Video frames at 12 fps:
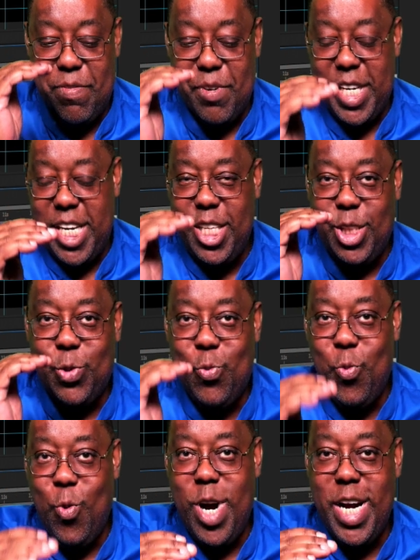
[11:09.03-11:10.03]
for each
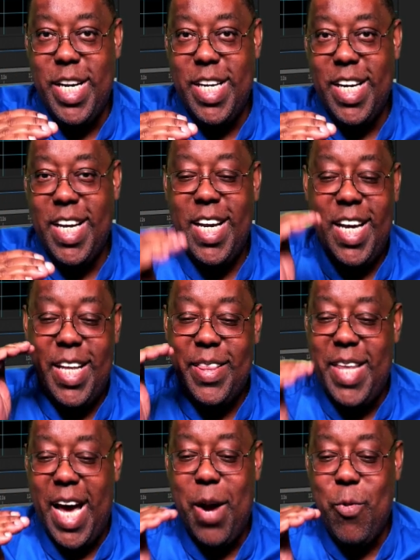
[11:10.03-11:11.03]
one.
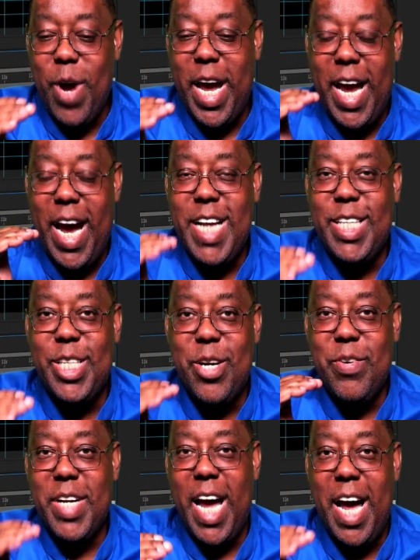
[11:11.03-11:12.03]
That way I
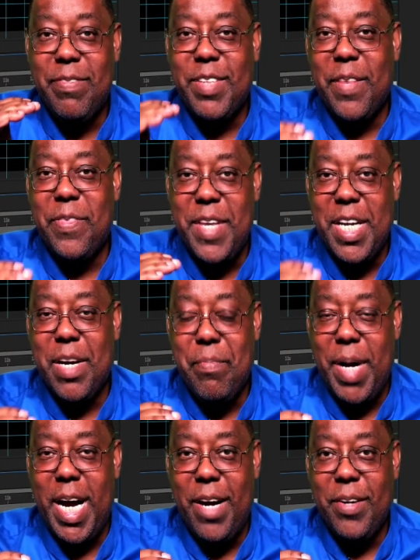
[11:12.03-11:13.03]
don't have to think
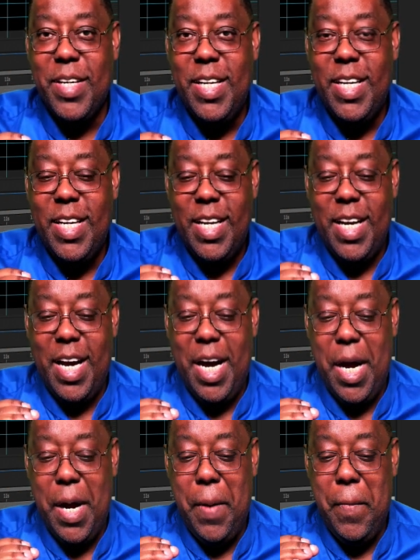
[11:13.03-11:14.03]
about,
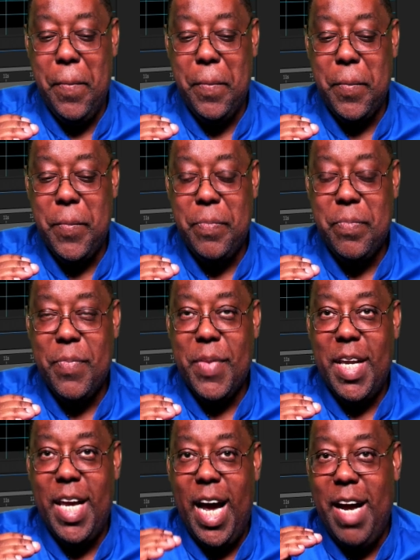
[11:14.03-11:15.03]
um,
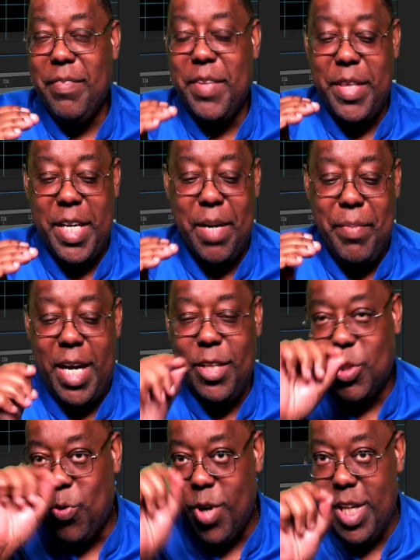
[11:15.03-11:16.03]
I have to think about
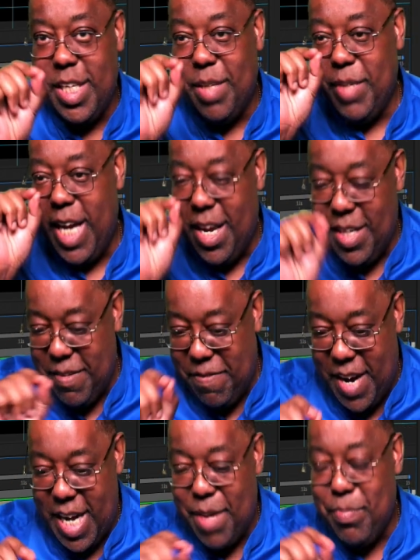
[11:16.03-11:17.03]
twirling them down and
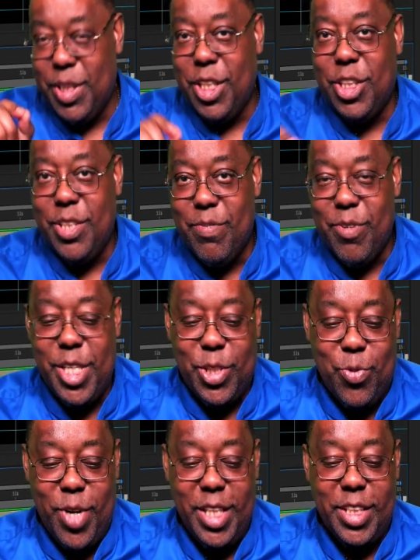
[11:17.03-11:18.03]
finding position for each
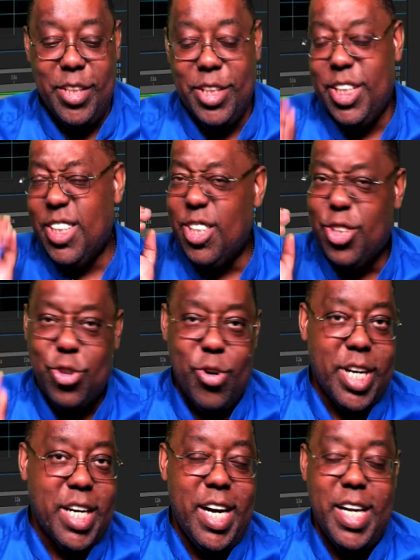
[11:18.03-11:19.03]
one. So it's just a
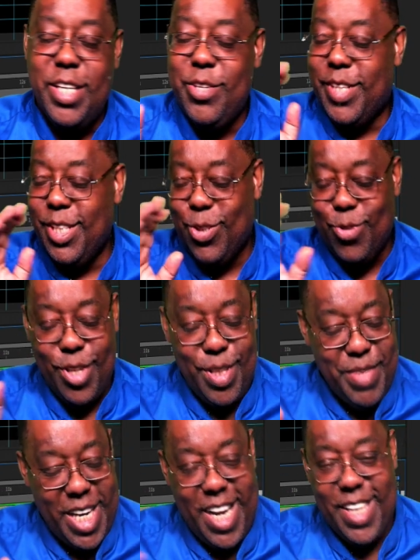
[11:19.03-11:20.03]
shortcut. You can twirl them
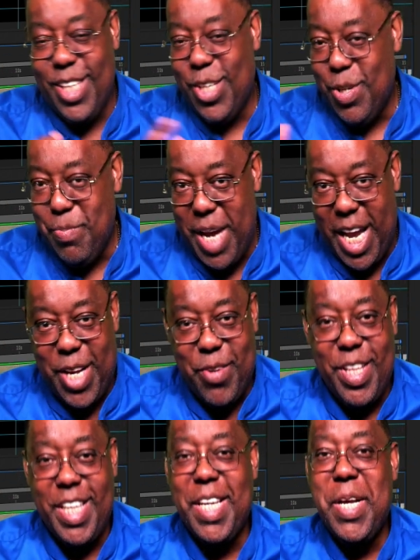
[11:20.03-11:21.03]
down and do them
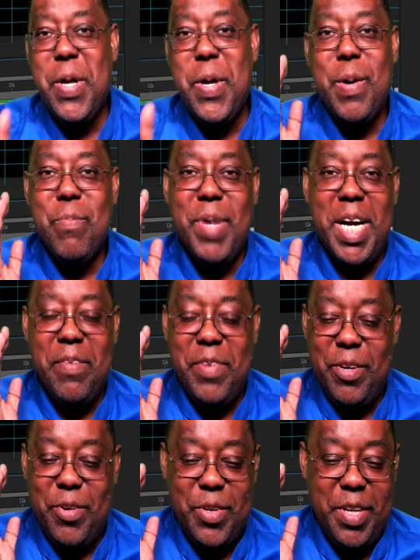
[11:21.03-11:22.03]
manually. But if
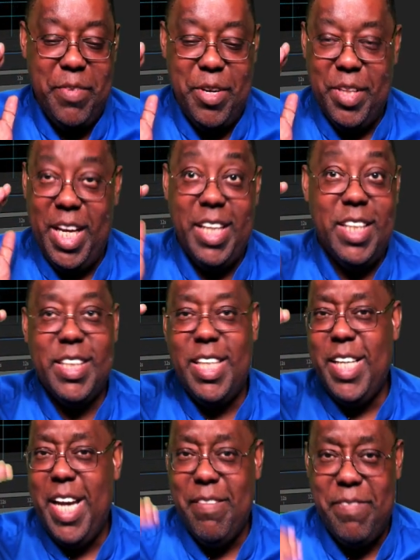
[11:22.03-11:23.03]
you, if you're like, let's say
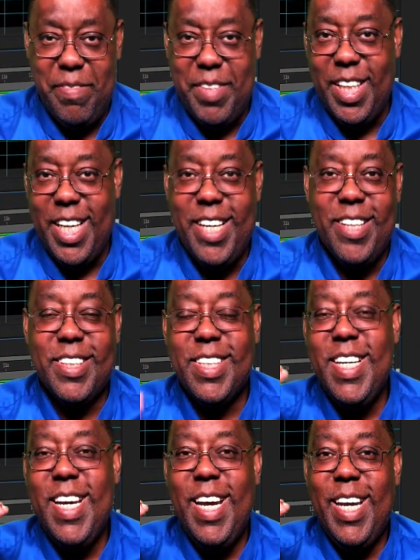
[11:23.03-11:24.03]
you had 50 layers,
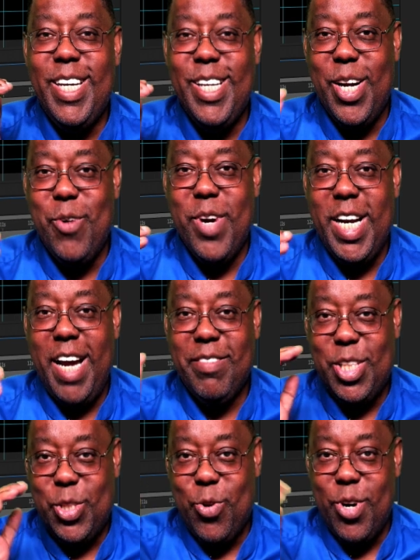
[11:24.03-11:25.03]
you don't want to have
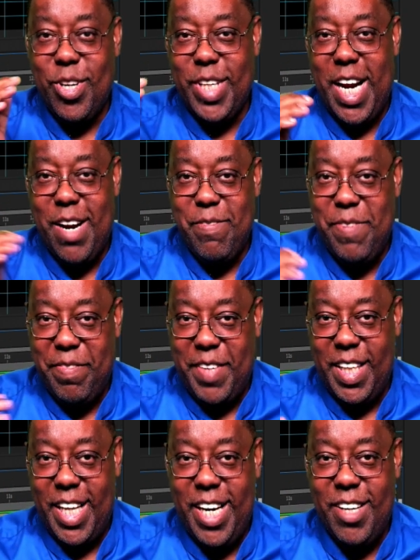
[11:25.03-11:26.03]
to twirl down 50
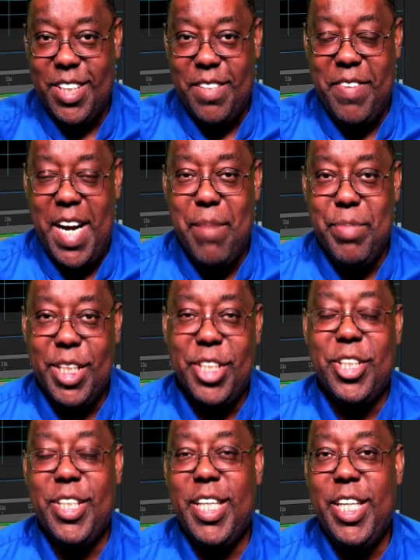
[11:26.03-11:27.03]
layers and find
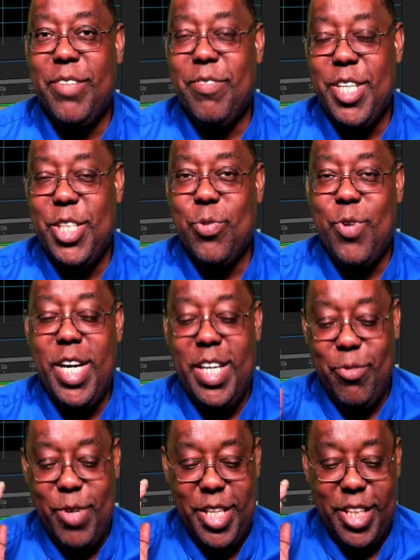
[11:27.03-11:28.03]
position each for each one
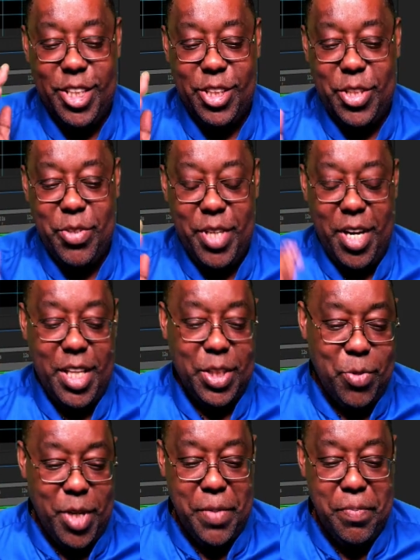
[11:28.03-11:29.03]
when you can just do it all as
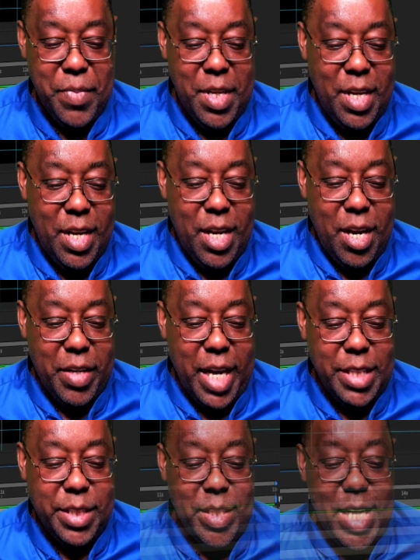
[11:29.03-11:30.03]
one. Okay, so